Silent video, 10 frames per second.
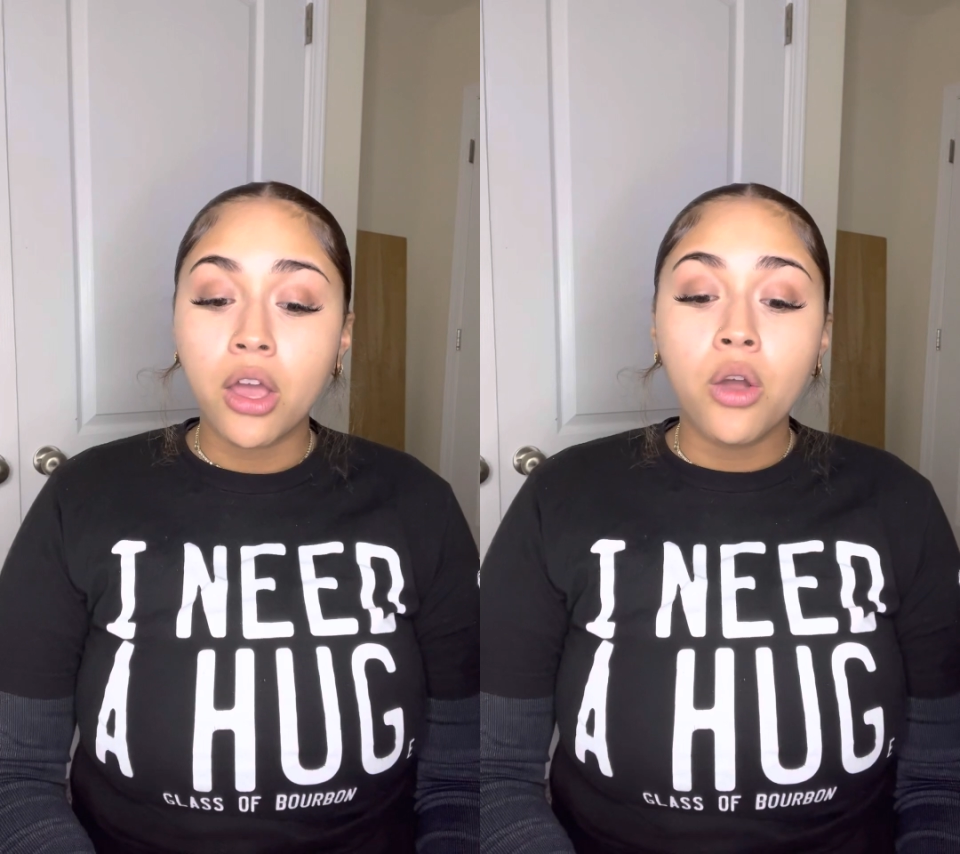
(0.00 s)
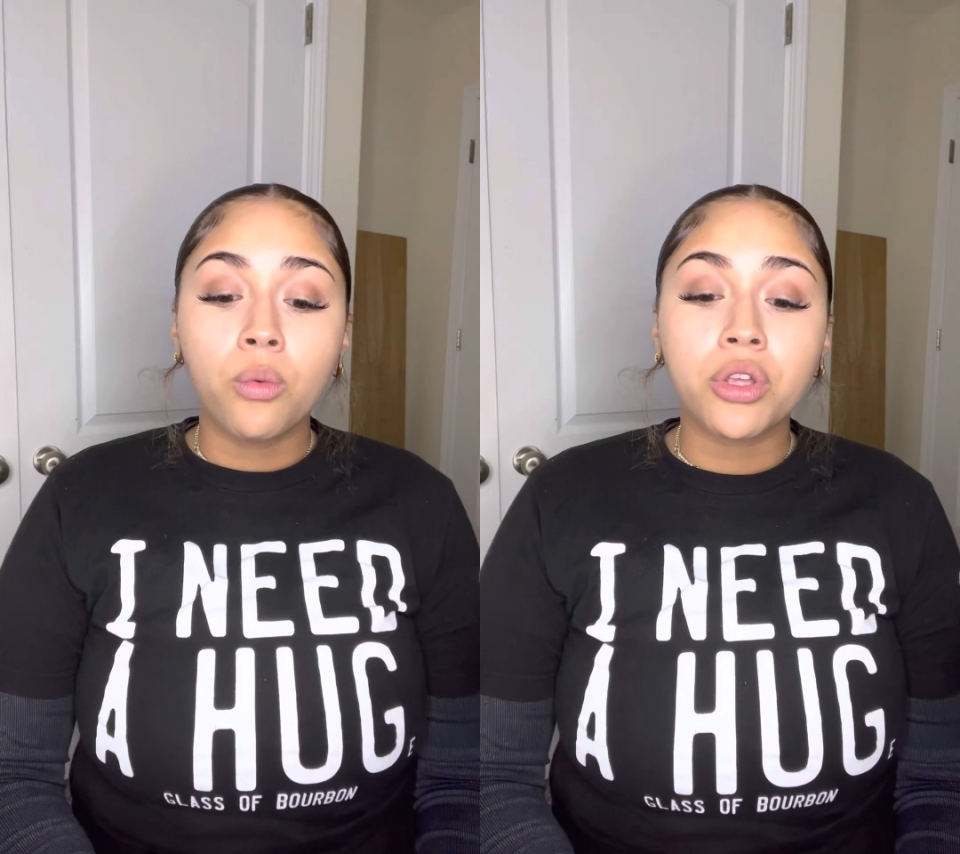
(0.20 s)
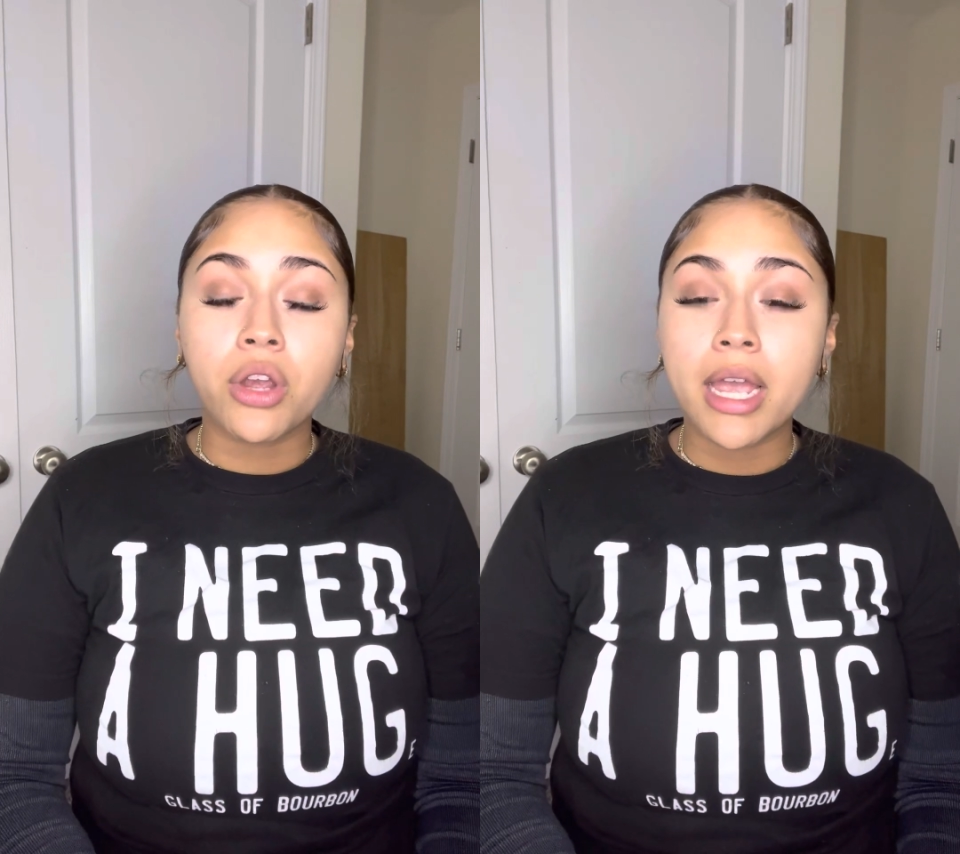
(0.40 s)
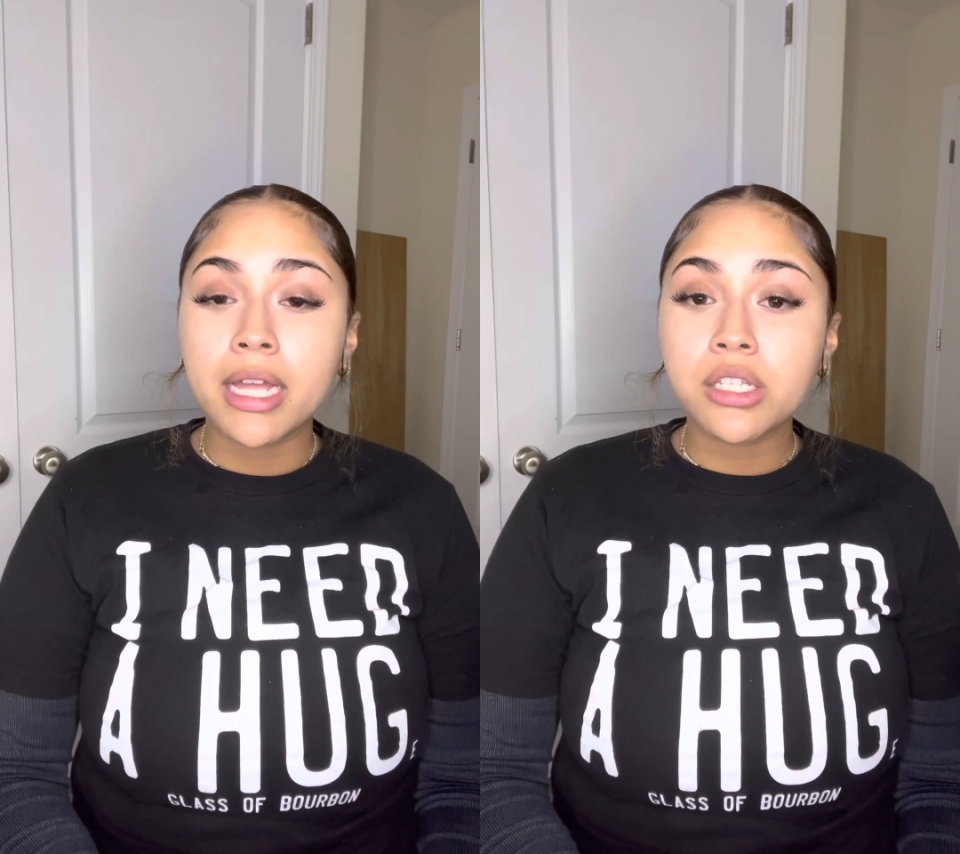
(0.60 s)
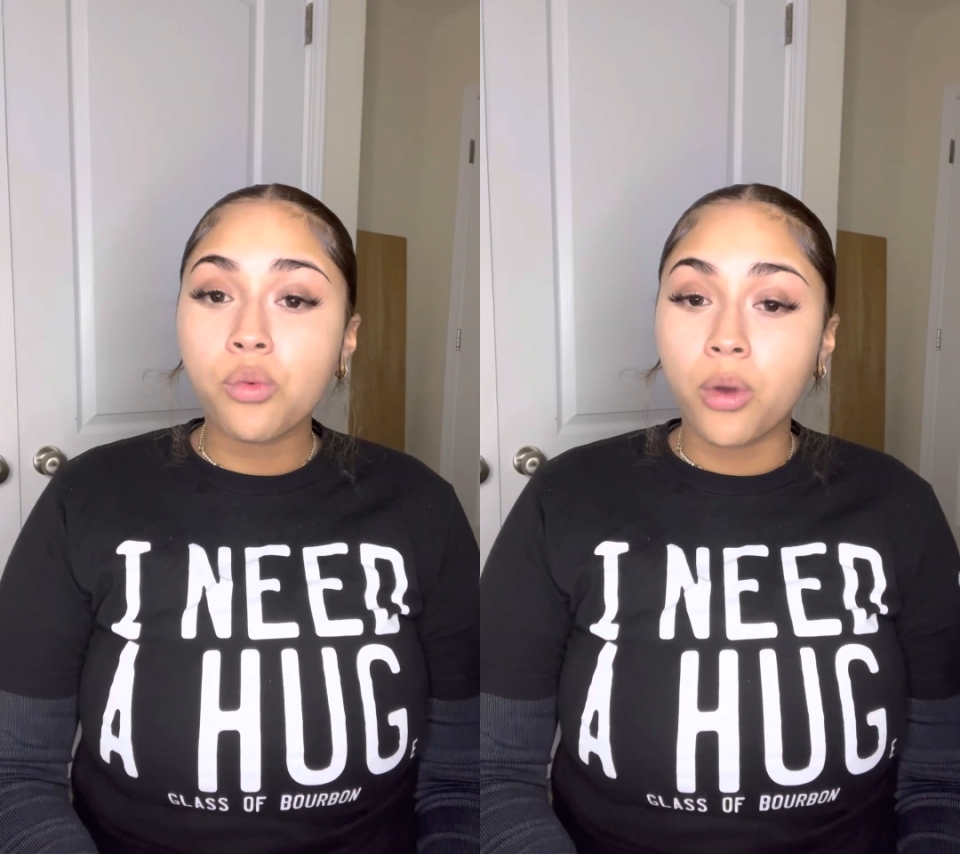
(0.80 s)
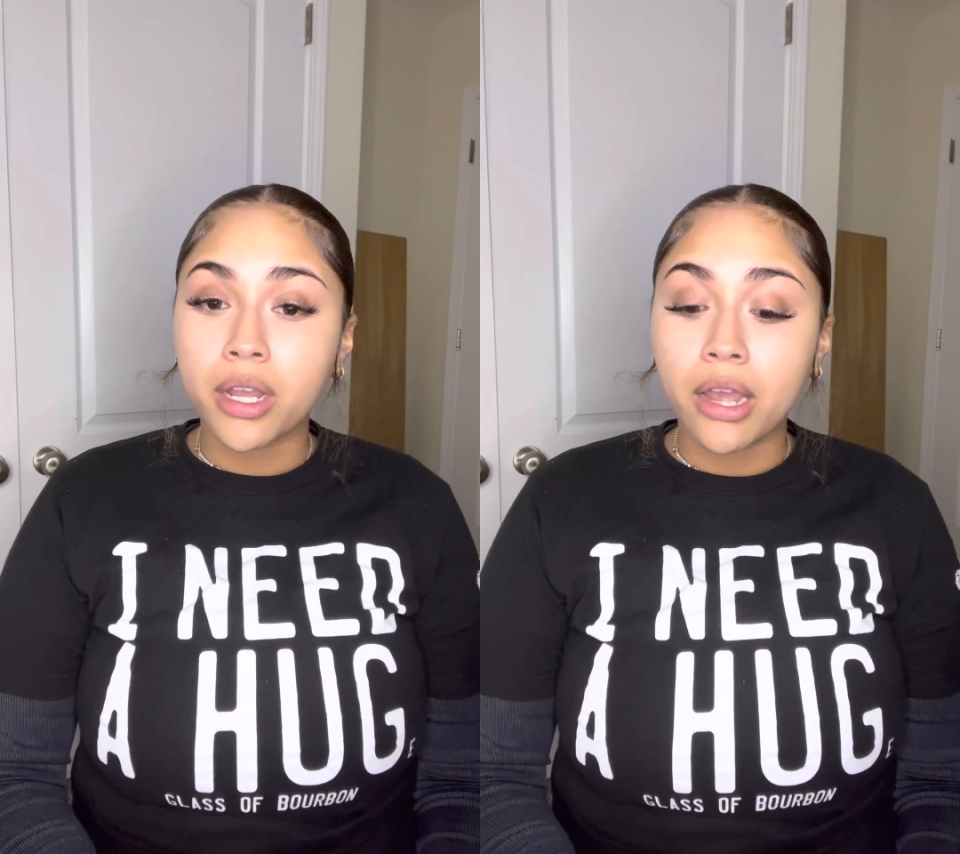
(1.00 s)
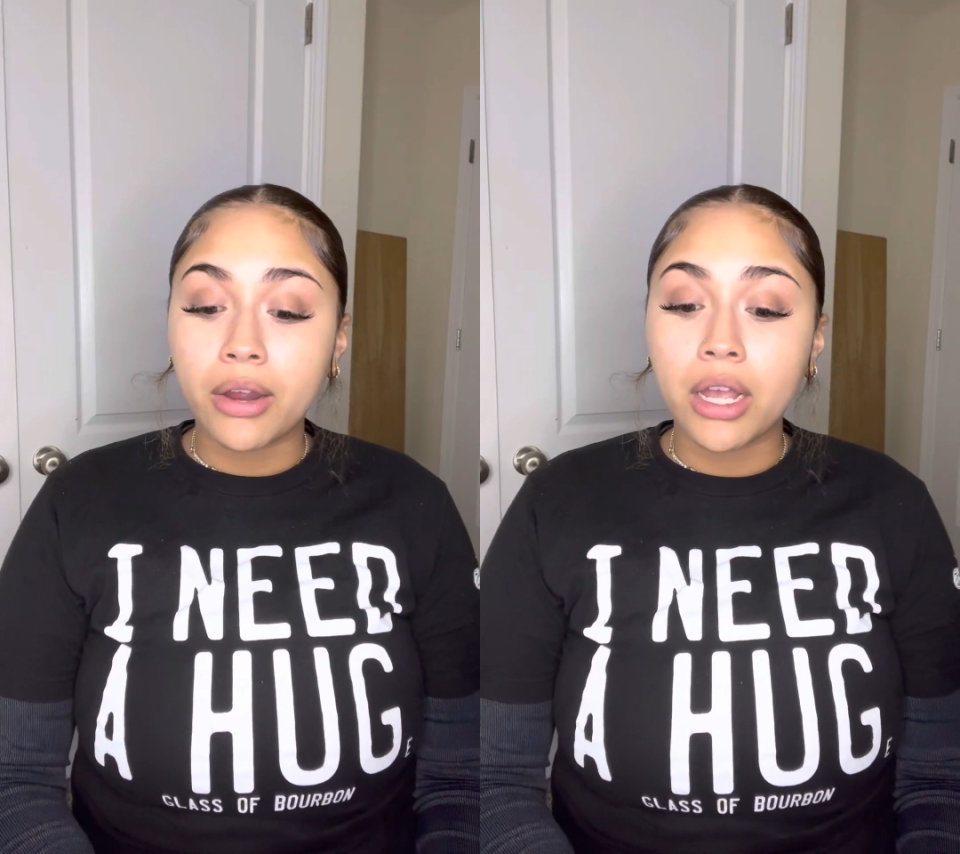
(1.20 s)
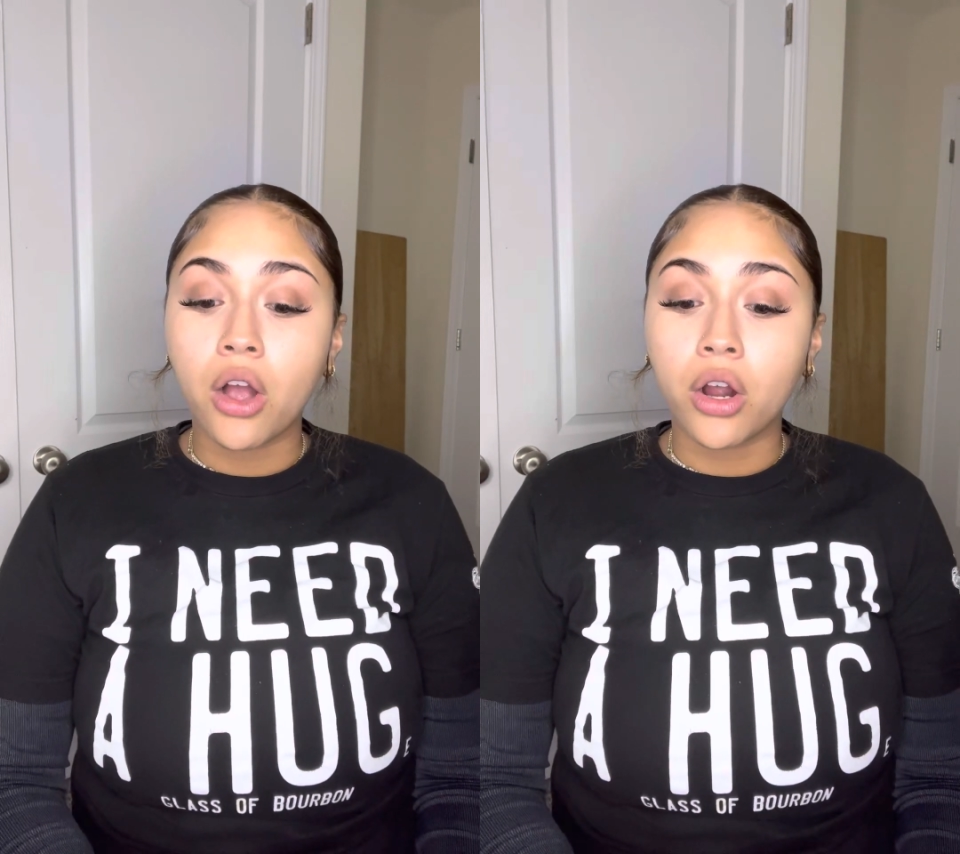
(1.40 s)
when your hands and work
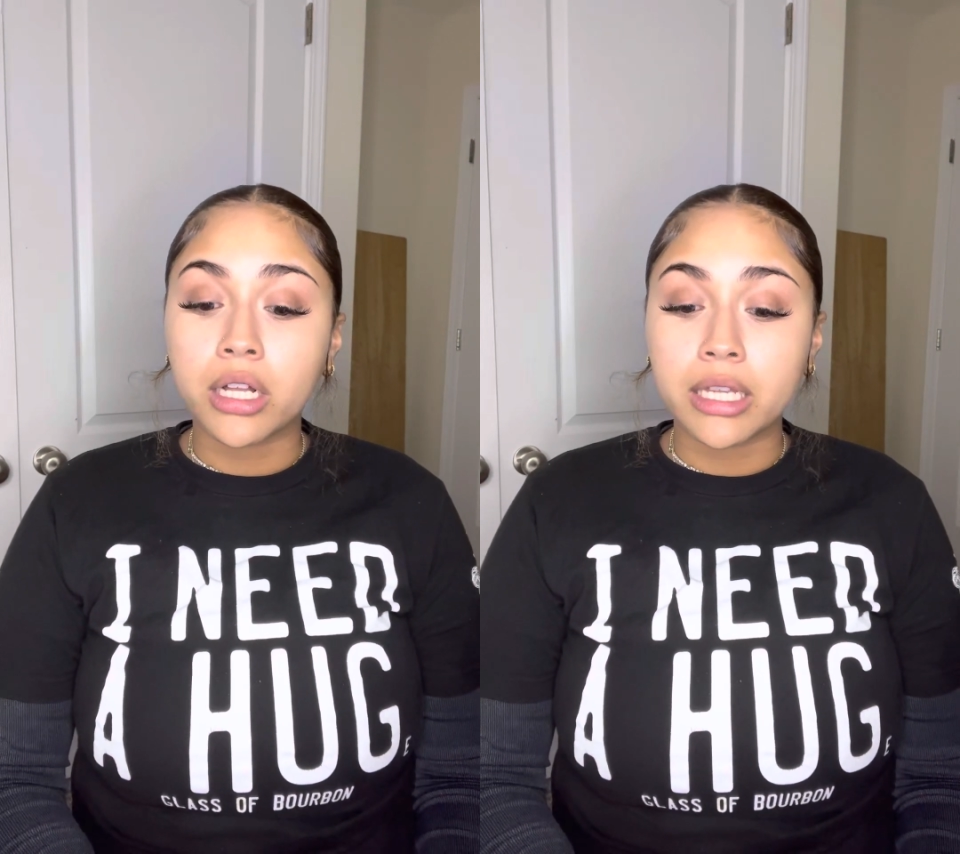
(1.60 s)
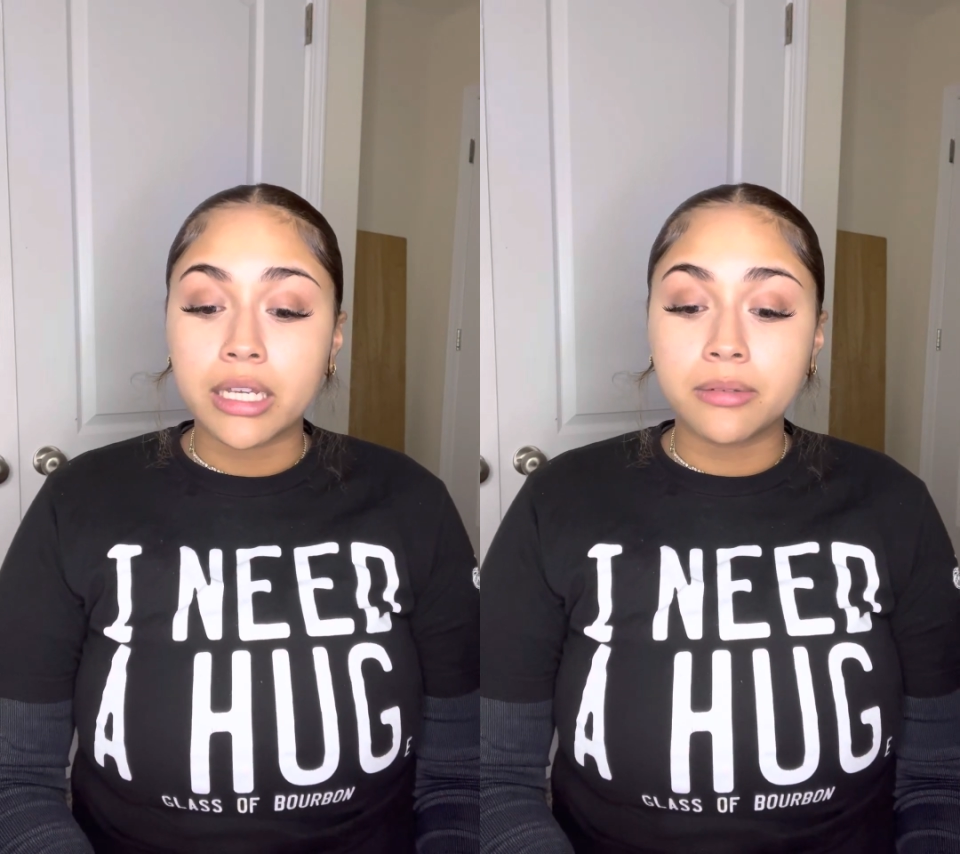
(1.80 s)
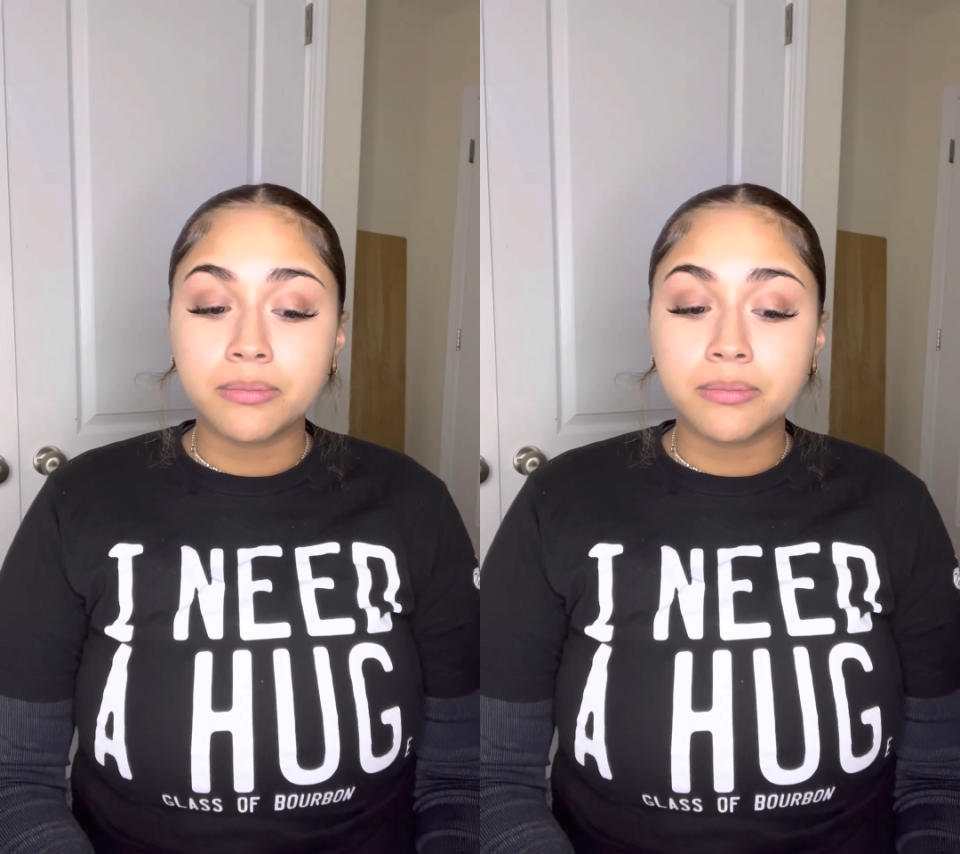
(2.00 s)
area are clean.